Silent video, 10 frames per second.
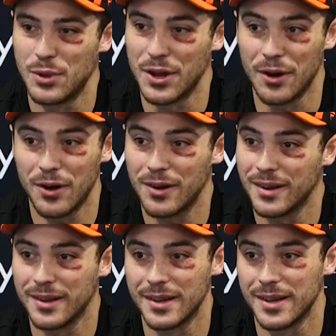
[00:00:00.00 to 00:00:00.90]
play hard.
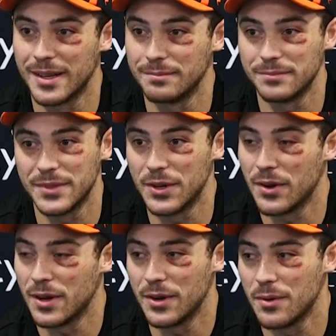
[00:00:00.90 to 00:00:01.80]
Um, you know,
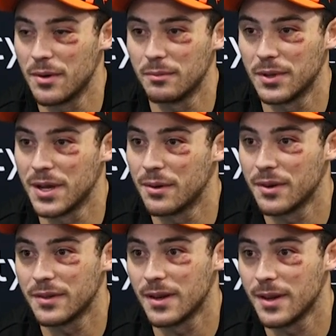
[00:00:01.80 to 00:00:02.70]
I know who I'm playing
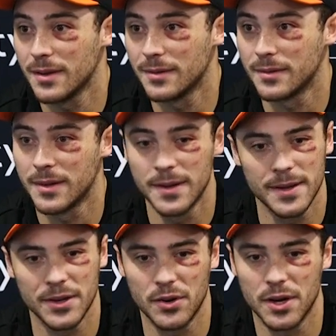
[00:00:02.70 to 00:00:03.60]
with tonight, and
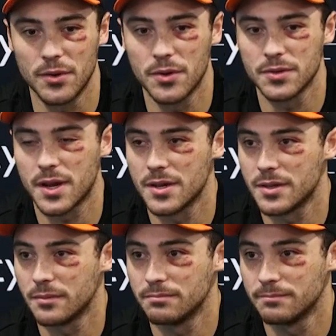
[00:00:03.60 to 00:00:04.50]
you know, I know those guys
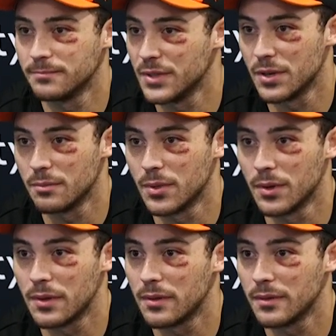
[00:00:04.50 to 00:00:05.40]
are you know
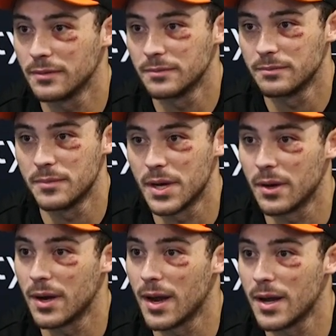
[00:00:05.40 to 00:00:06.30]
both
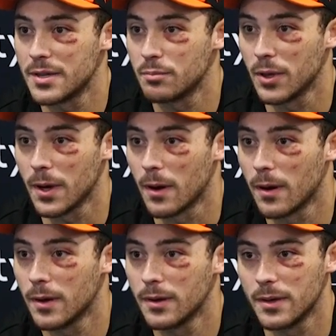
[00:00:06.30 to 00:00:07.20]
bigger guys, play
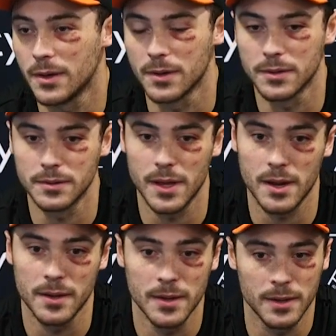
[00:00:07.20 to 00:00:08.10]
hard. You know,
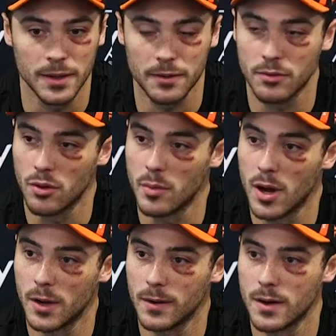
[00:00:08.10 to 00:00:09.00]
they like to throw the
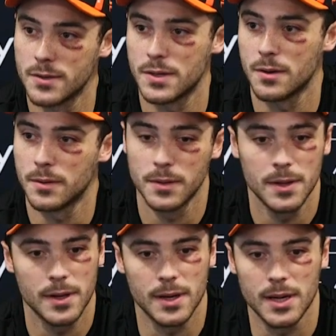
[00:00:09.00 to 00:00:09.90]
body around, so
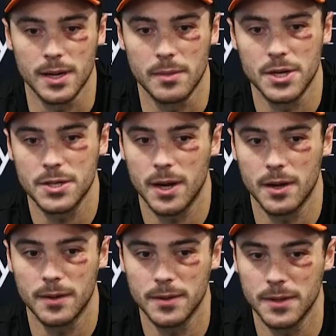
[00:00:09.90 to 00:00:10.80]
um, I just
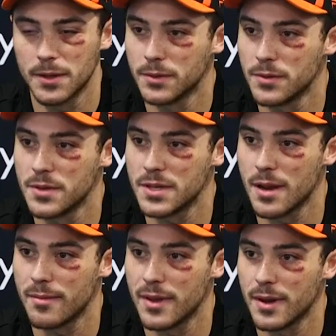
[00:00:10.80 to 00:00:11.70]
gotta you know do the
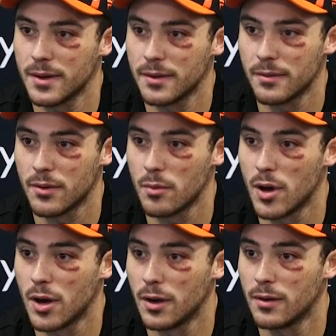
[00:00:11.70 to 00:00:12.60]
same thing, throw the
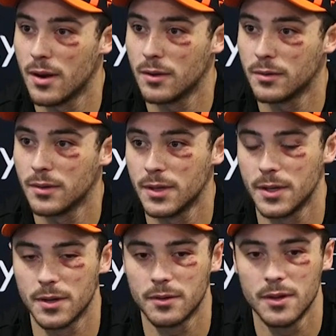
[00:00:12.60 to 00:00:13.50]
body around.
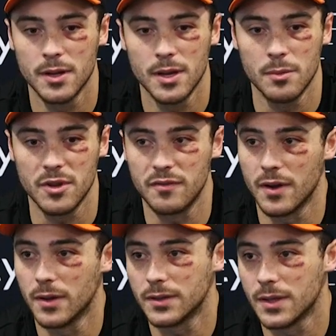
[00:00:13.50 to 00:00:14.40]
You know, be
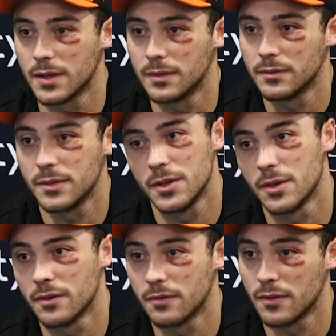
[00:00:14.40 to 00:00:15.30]
felt on you
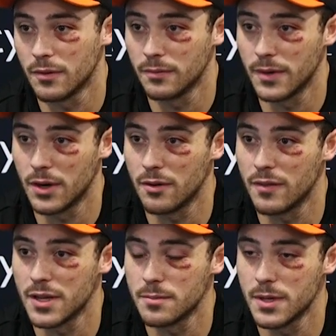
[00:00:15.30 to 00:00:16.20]
know for their
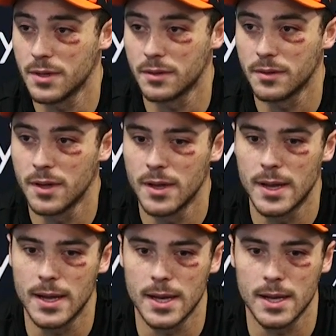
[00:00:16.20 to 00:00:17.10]
defensemen, and
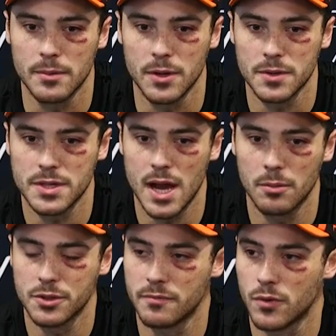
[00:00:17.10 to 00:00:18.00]
um, you know
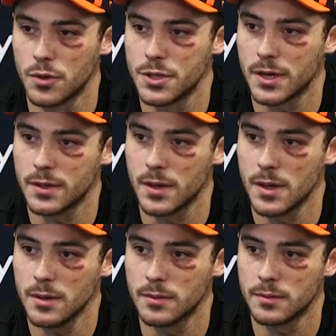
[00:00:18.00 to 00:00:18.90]
establish some forecheck
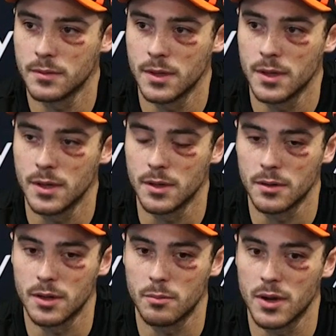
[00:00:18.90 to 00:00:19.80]
tonight, and you know
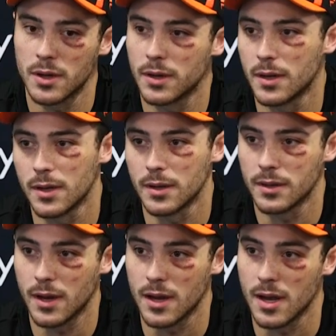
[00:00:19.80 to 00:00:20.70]
get the puck uh,
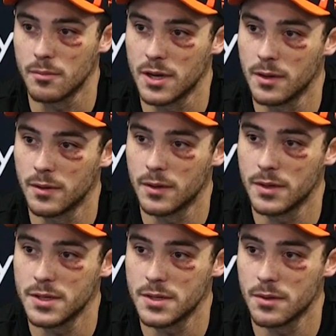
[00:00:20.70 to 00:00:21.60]
kind of hemmed in in their
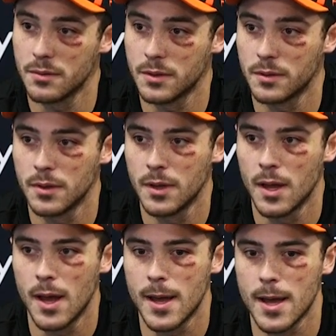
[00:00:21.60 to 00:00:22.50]
D zone, and
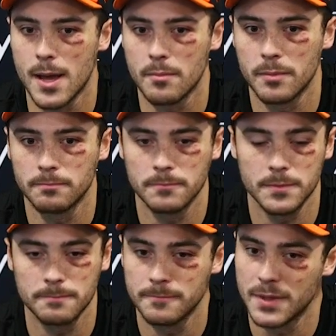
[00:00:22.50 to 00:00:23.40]
um,
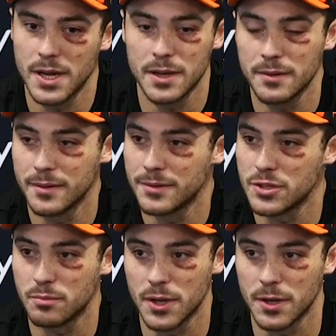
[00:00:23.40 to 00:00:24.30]
yeah,
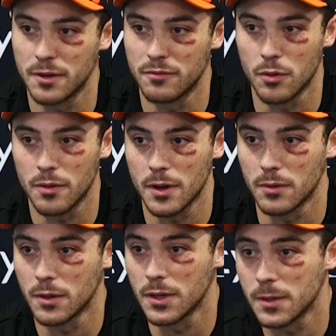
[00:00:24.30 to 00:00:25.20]
just play a good fourth line
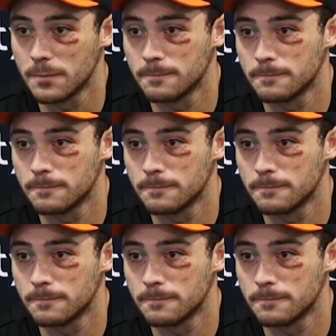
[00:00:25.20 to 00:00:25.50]
role tonight